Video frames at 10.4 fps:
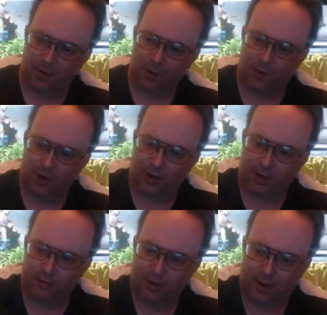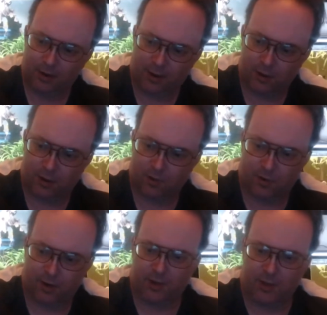Or you go, no, it's all
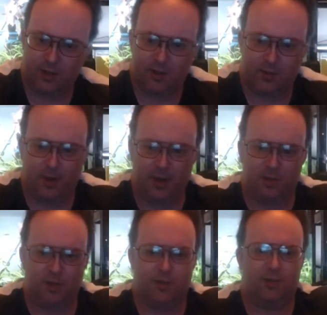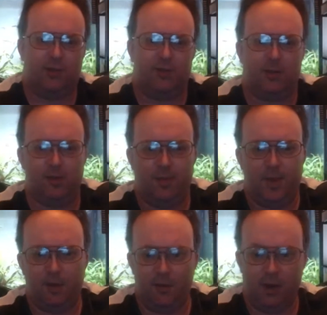right. There's a pair. There's a
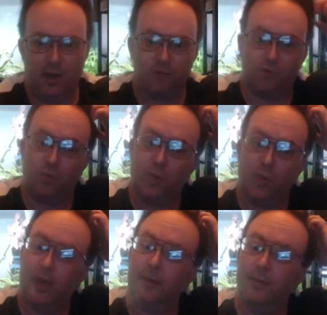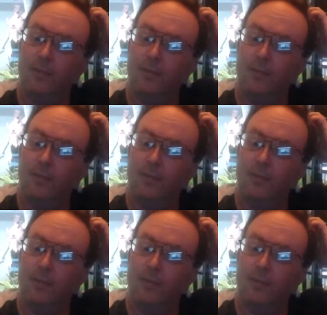pair in that drawer there.